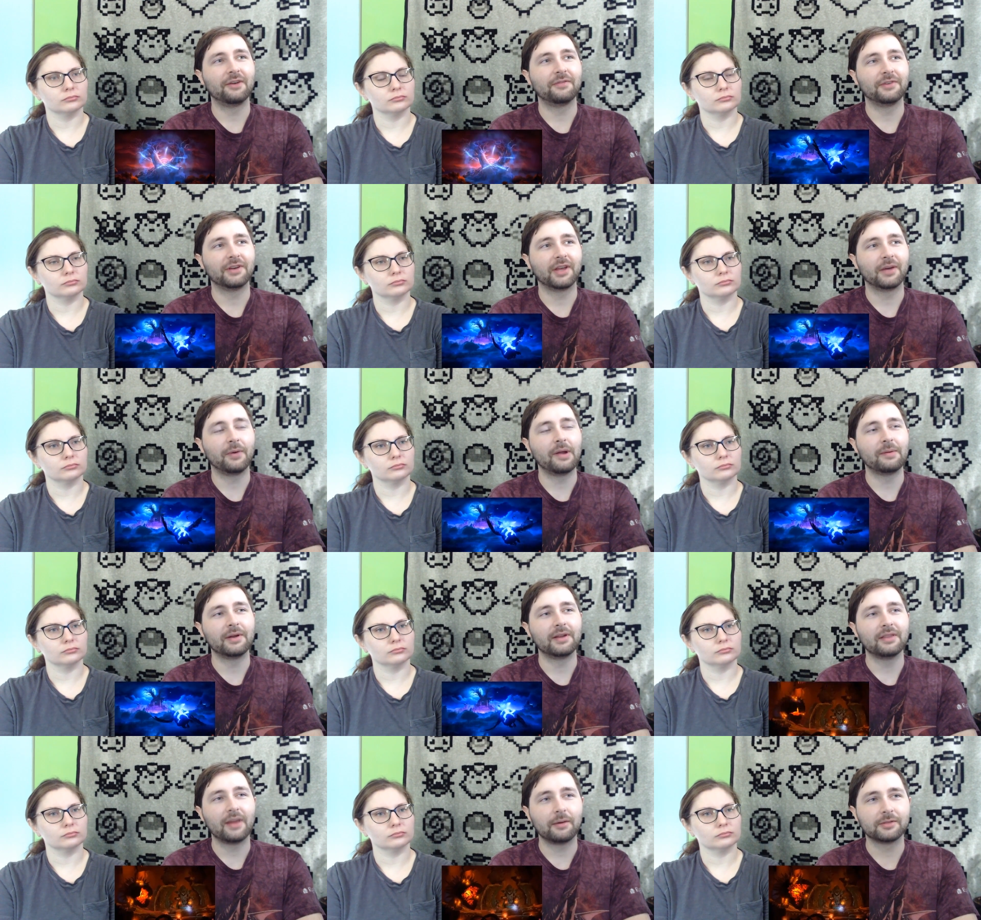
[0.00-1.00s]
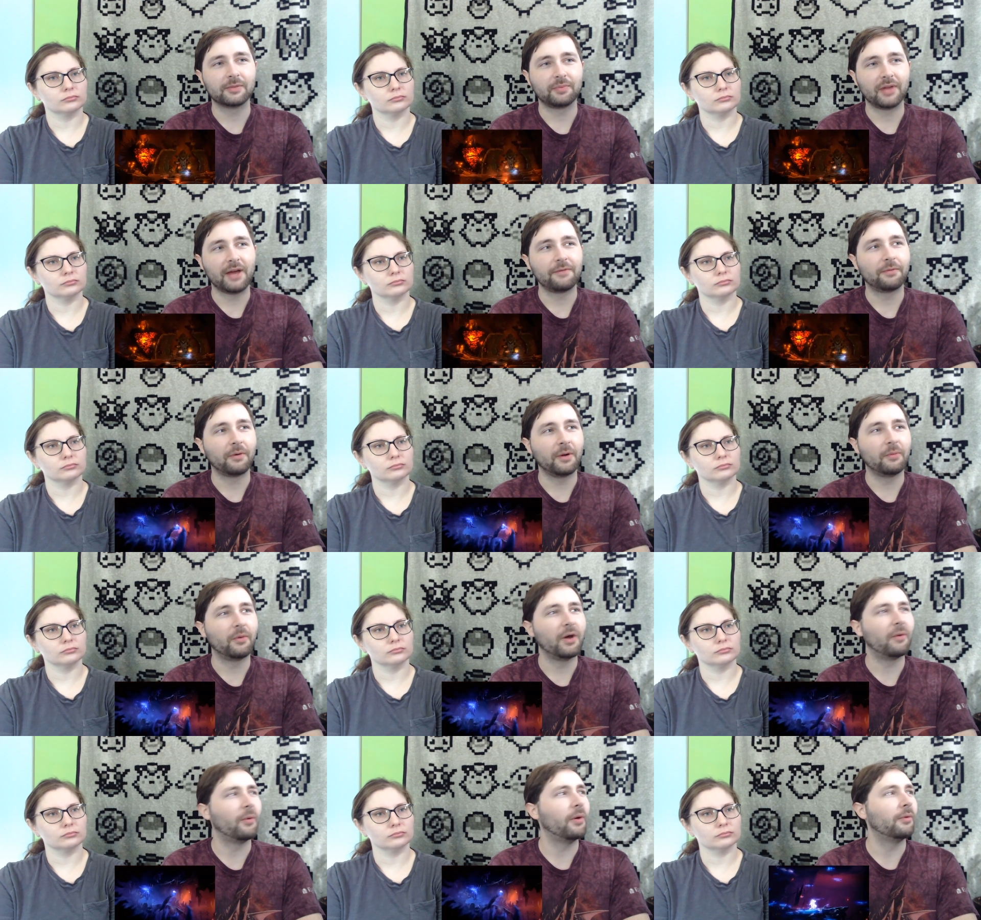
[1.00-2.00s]
Speaker 1: and you're like, wait a minute, that was a platform? Where
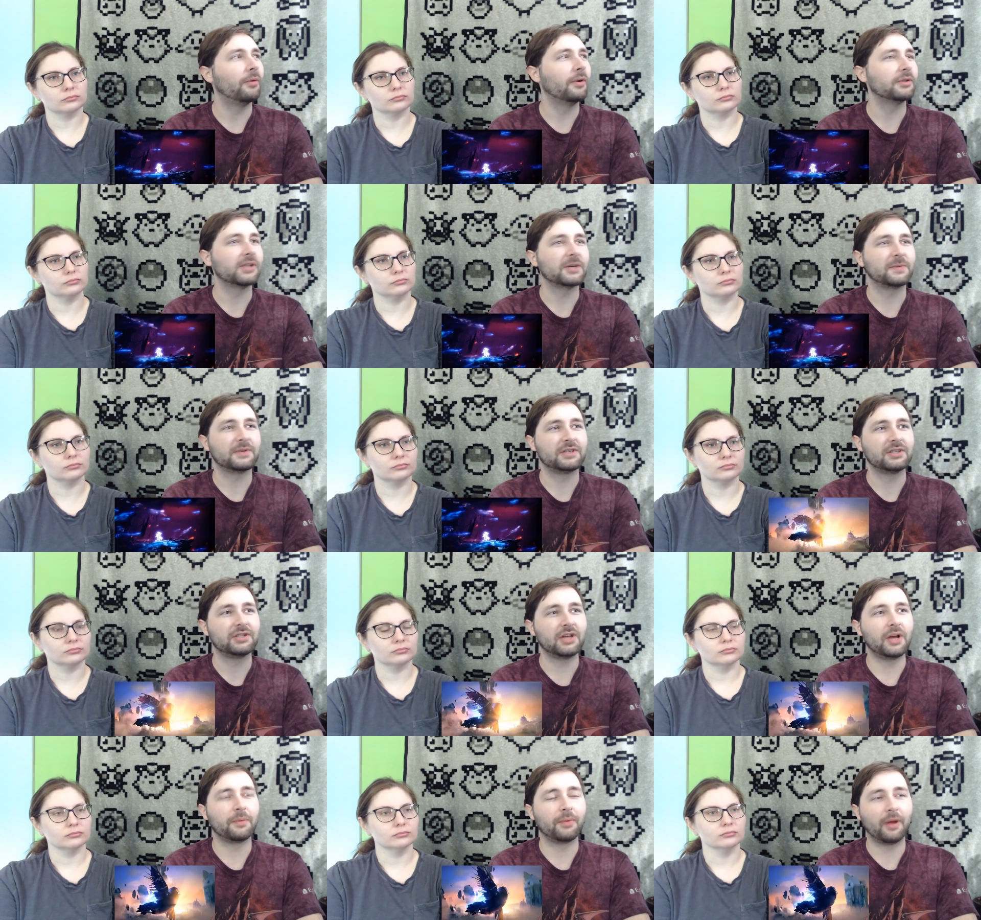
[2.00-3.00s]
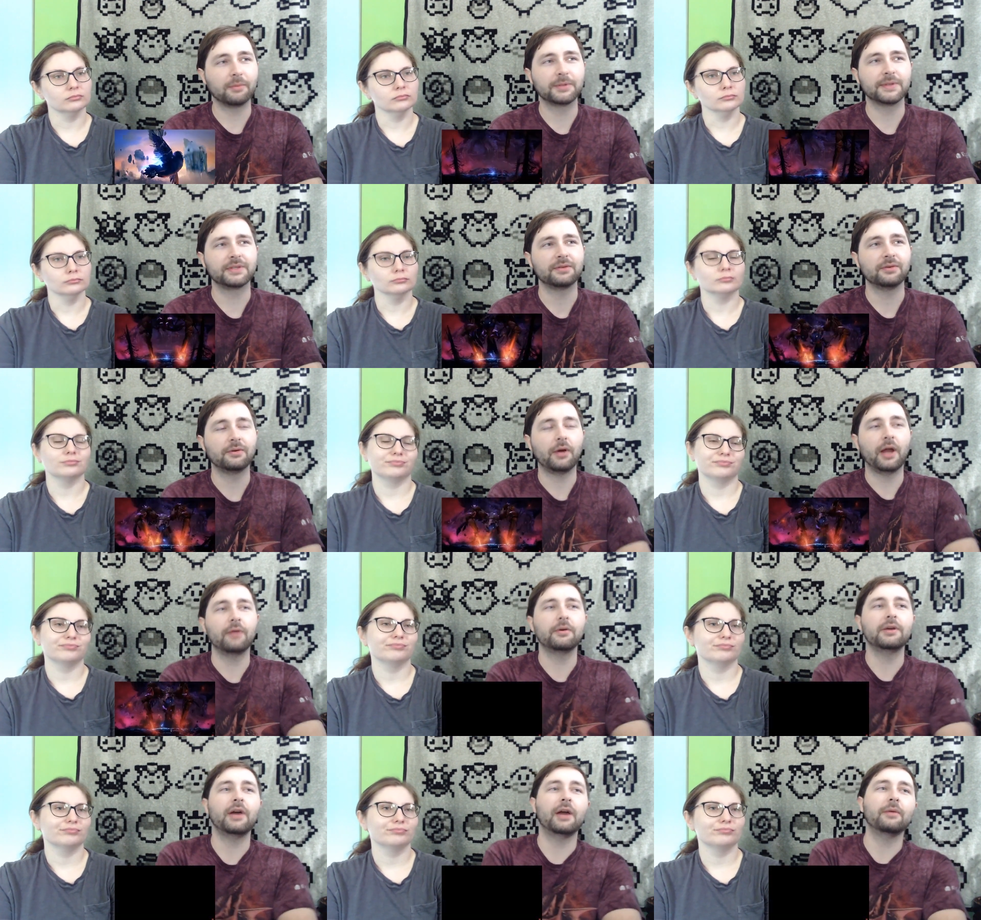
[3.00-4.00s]
was I supposed to jump? I'm supposed to... How
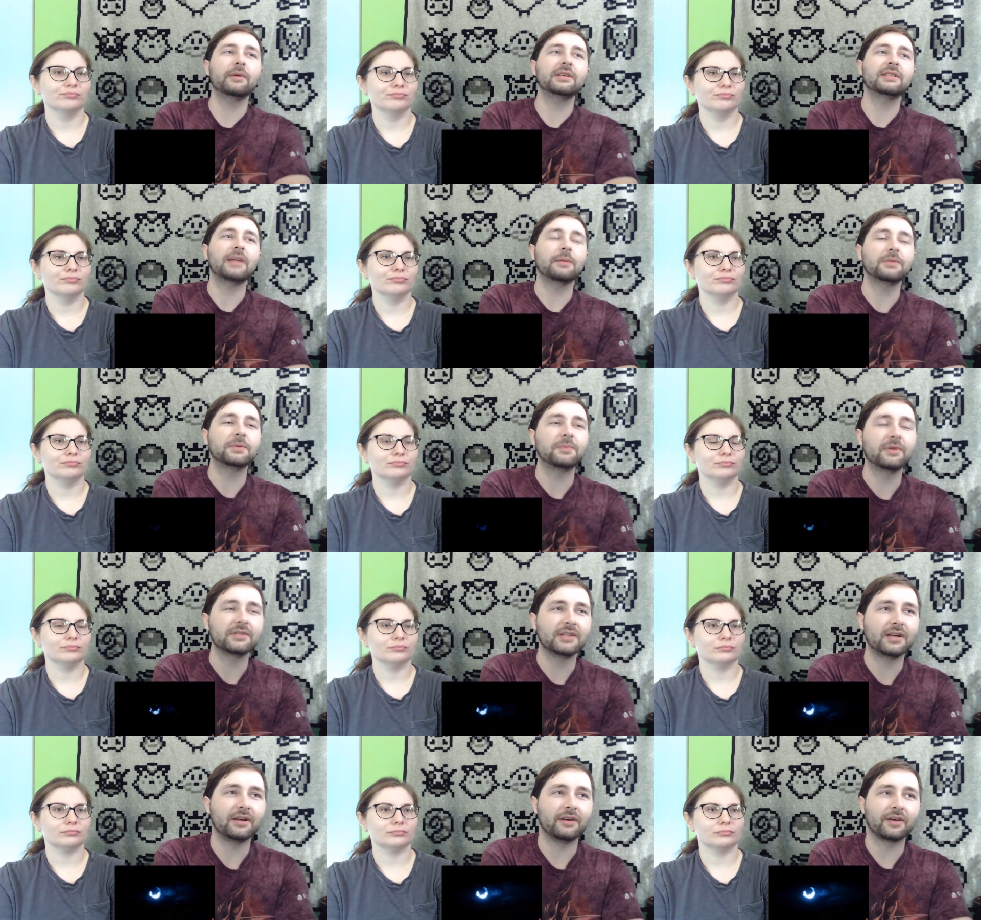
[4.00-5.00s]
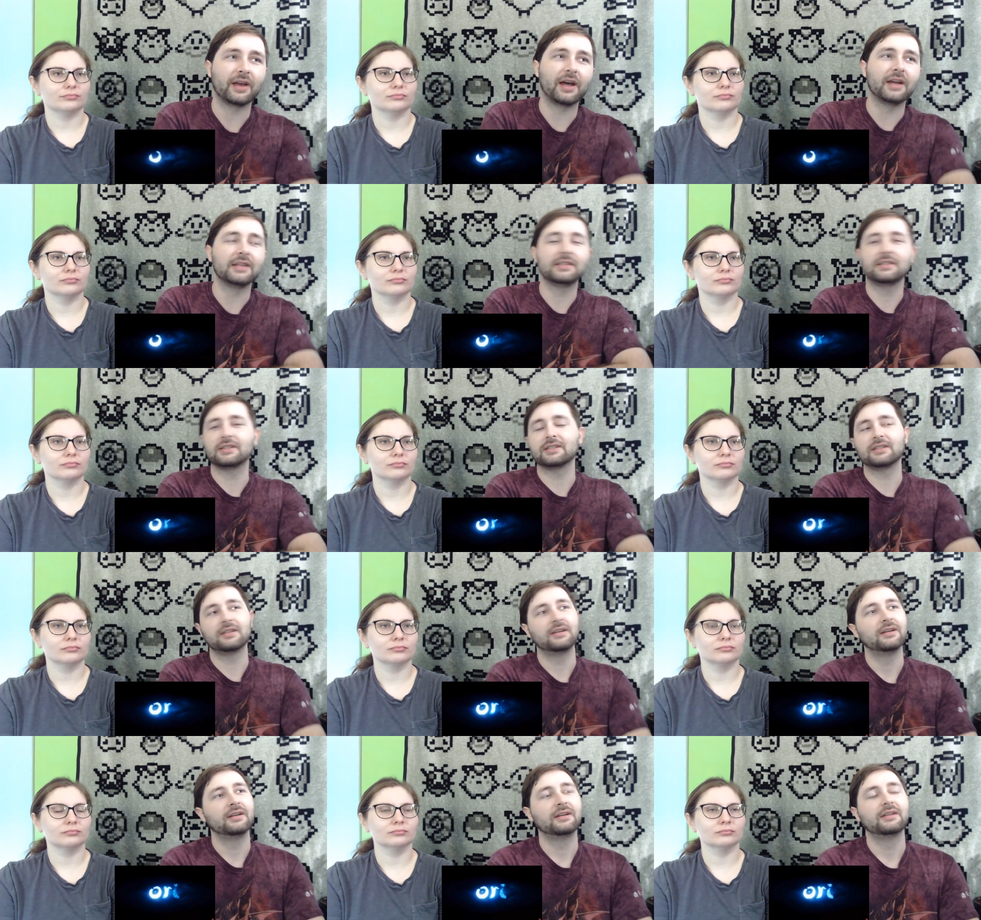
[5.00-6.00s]
do I stop this person? Oh, God, it's just
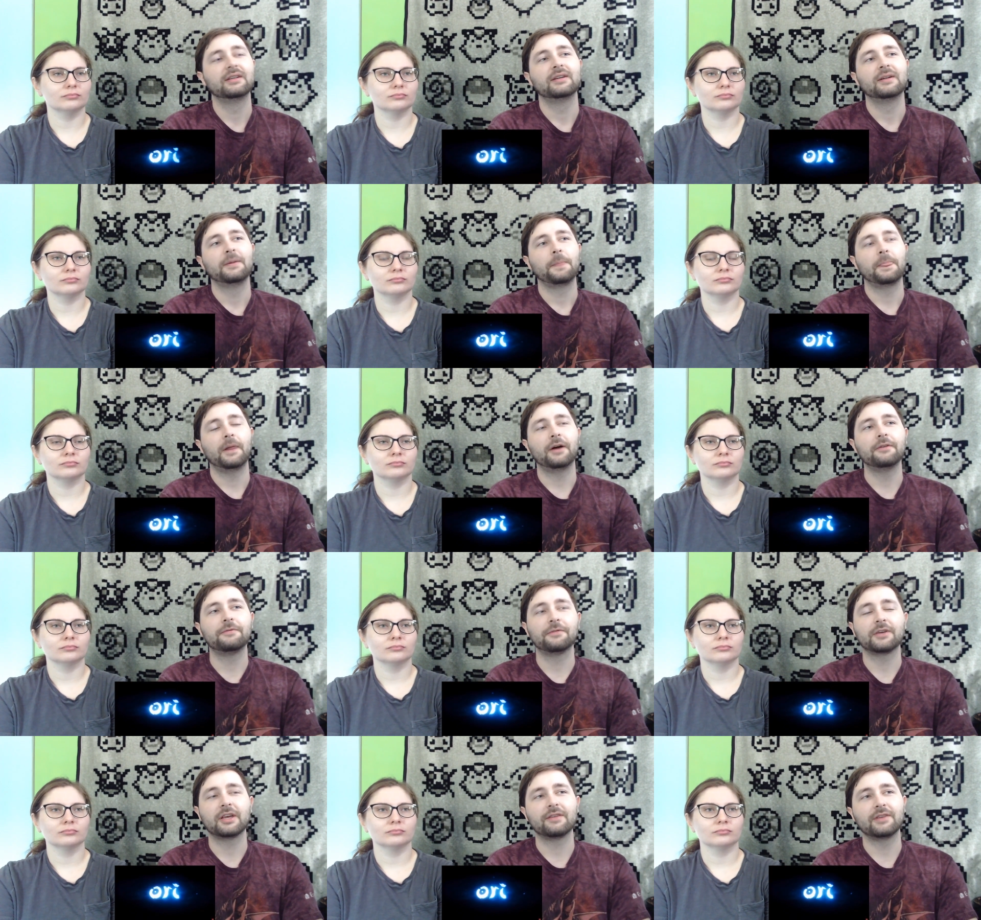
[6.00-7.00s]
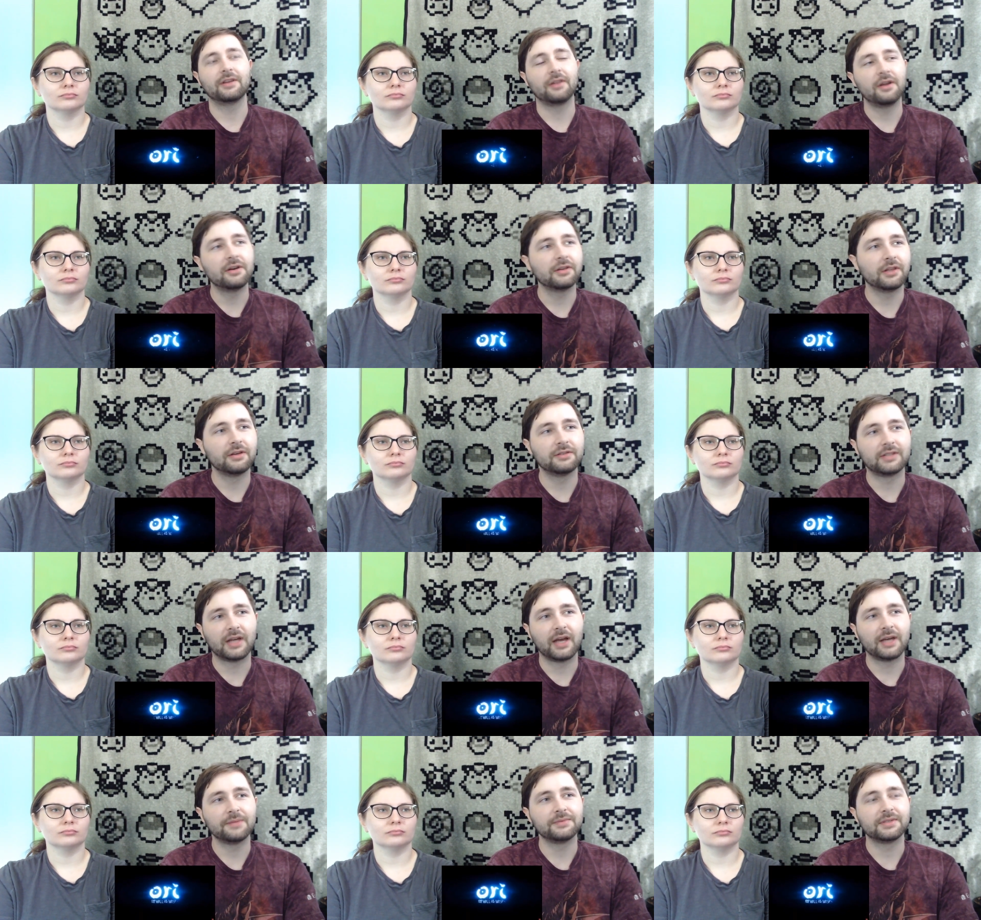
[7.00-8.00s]
unforgiving, long load
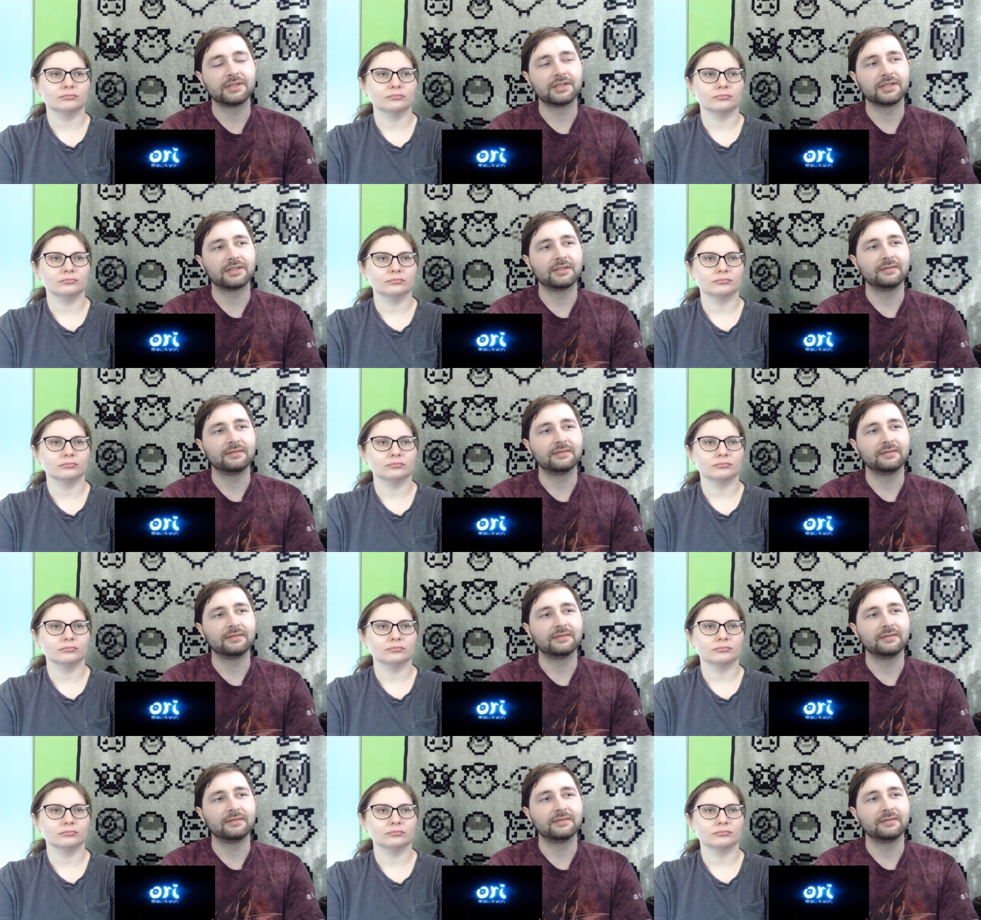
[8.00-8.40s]
times. It's just...